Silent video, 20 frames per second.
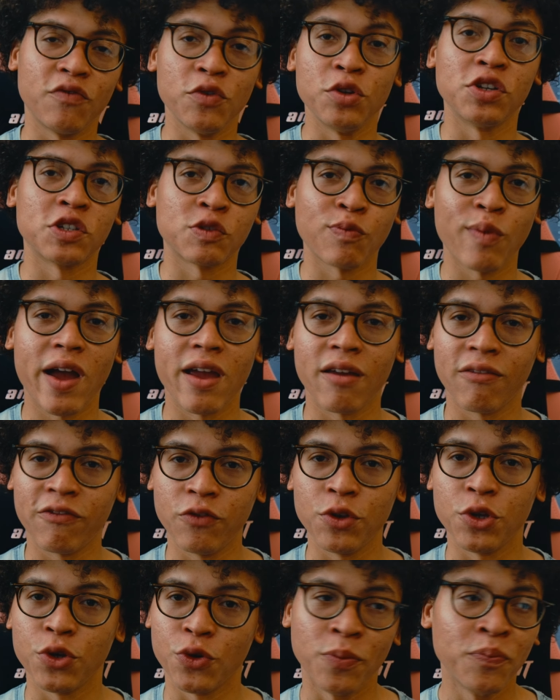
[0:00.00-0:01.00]
you just buy a
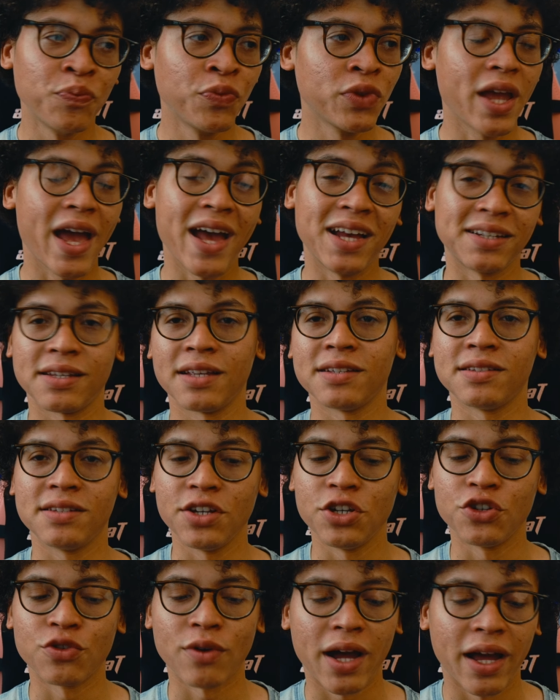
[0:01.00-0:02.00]
few
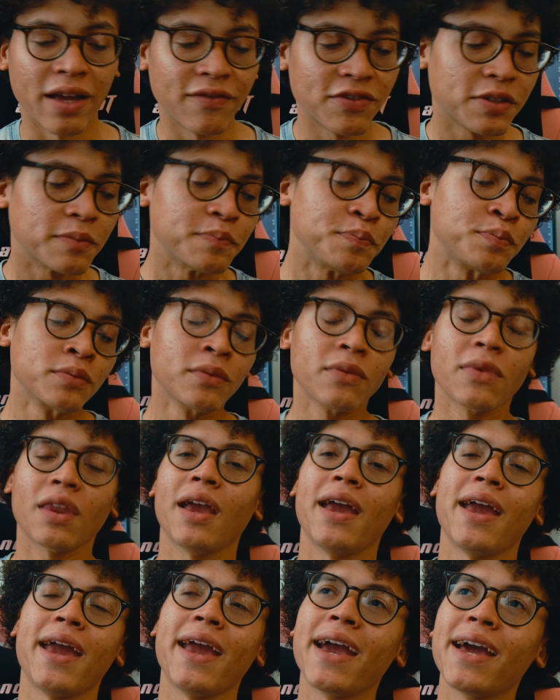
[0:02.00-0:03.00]
SSD drives.
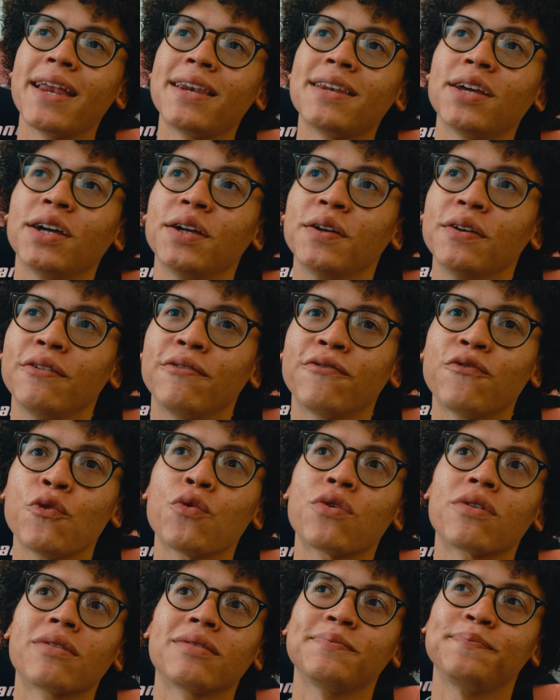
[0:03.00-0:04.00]
And
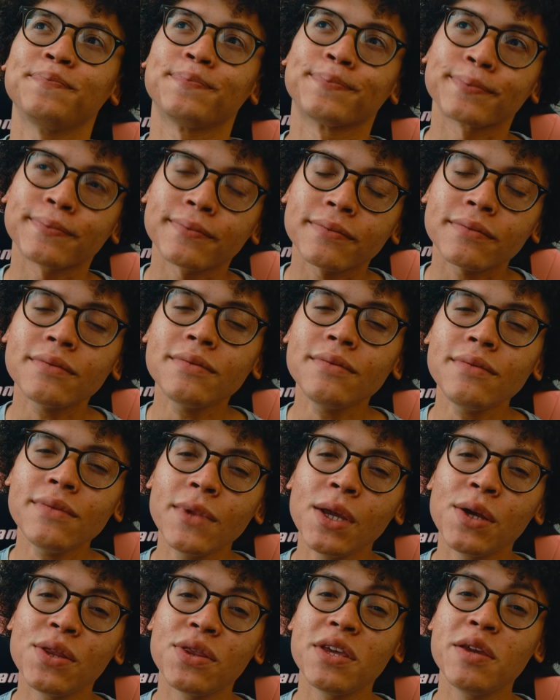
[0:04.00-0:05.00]
for
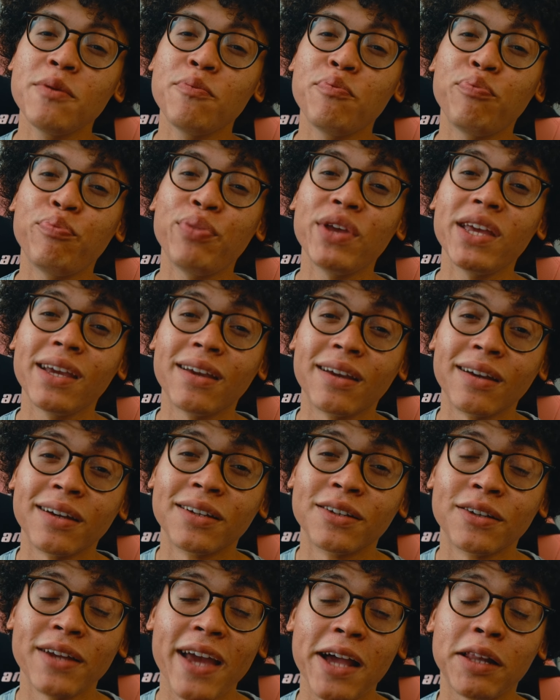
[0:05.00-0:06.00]
the big
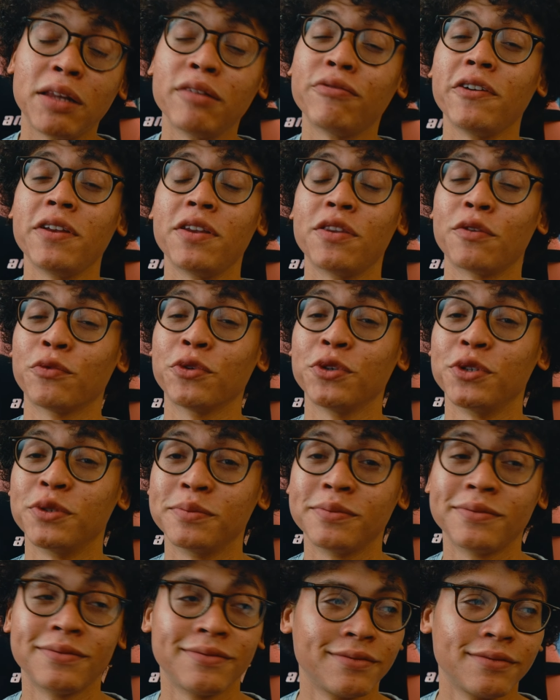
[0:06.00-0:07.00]
elephant in the
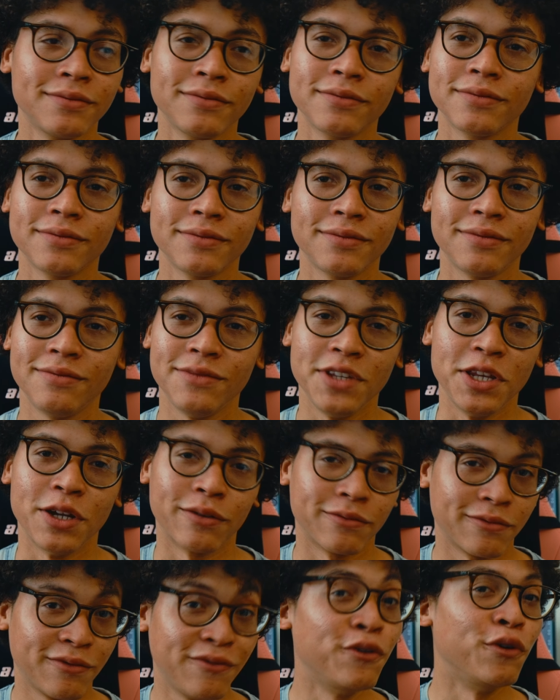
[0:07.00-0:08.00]
room,
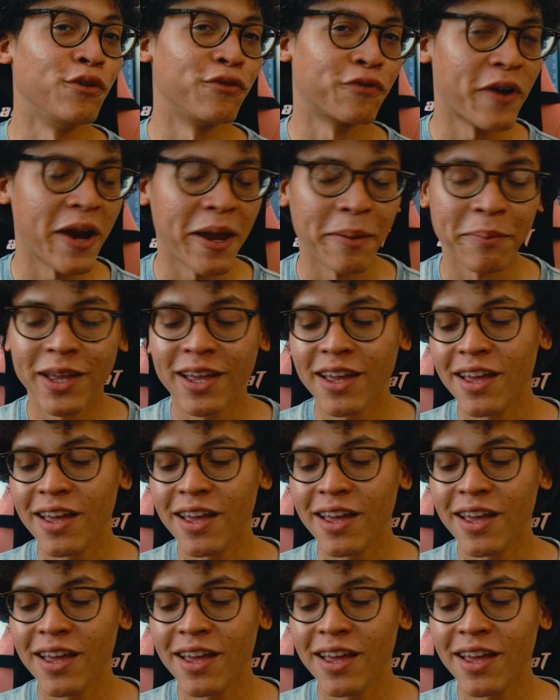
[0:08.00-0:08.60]
full frame.